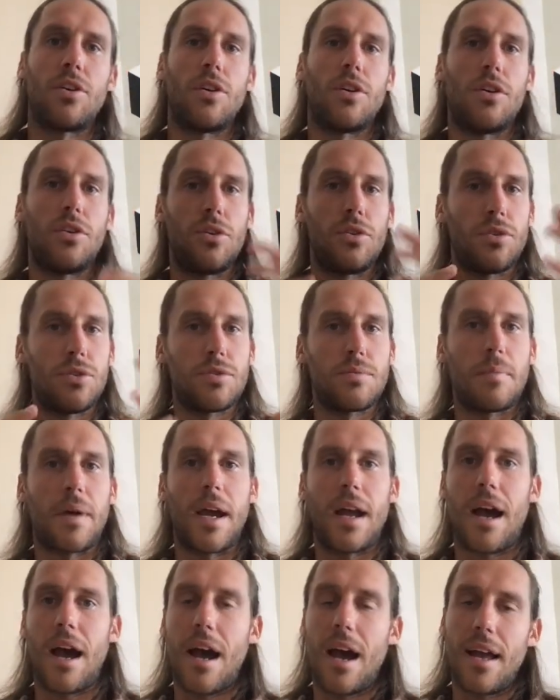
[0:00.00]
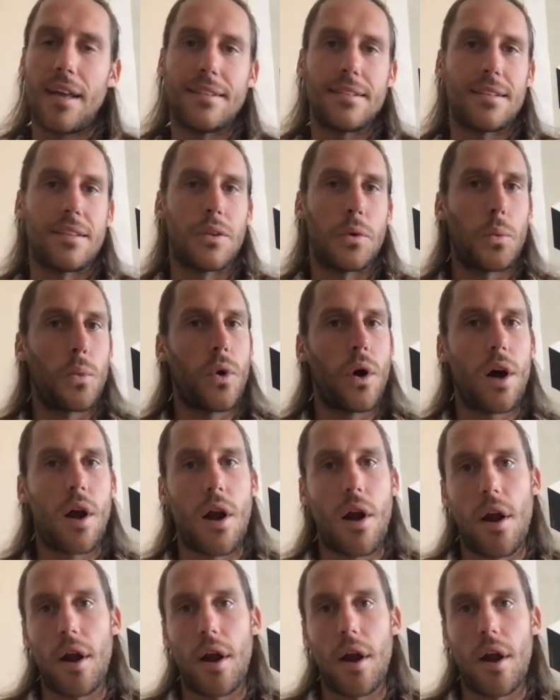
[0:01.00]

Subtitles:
use my eyes in the water.